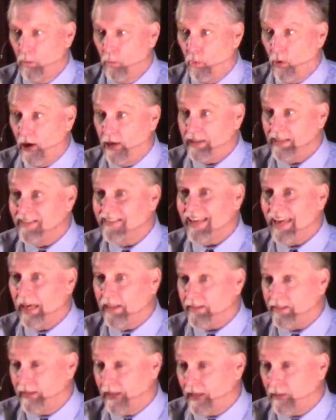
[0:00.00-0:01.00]
One is
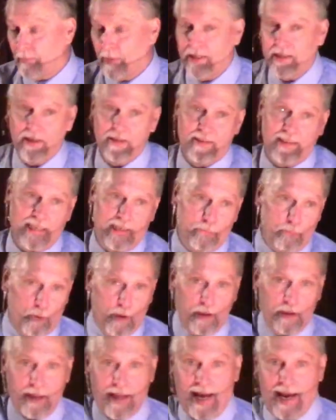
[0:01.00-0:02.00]
ethnic, because he
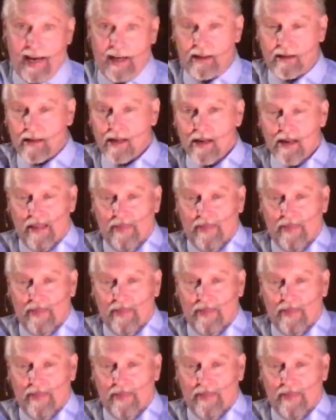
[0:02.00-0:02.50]
realized